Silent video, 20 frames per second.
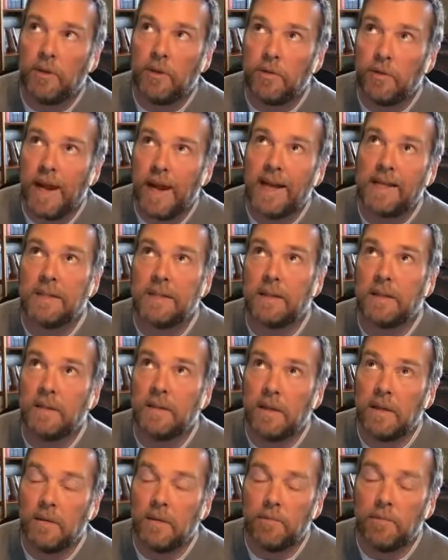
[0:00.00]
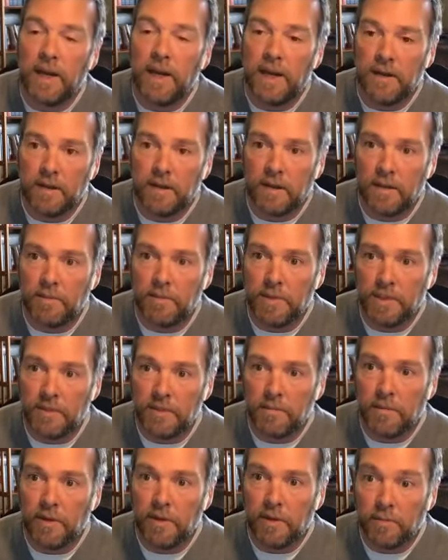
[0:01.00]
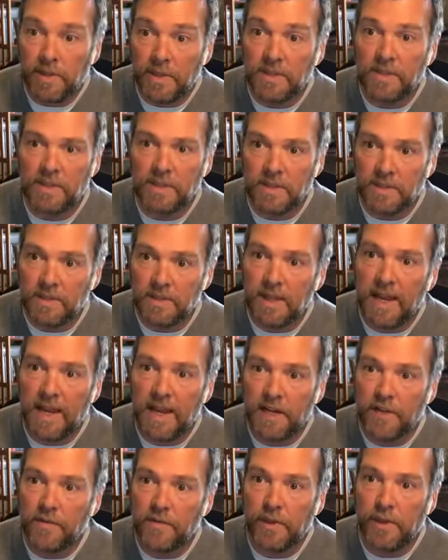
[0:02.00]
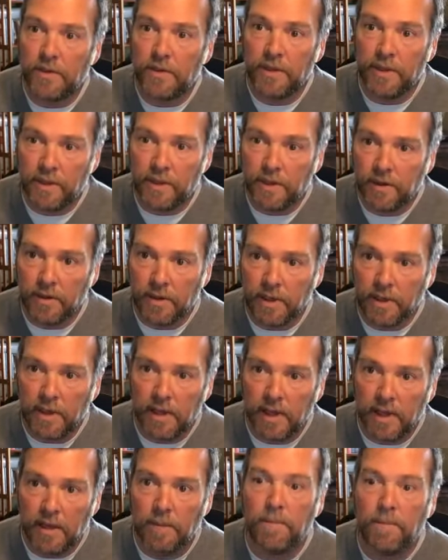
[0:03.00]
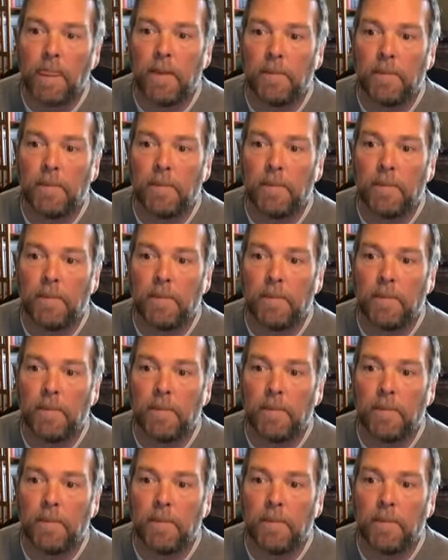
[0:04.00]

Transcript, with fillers: drastically impact the, the business's cash flow in the current day,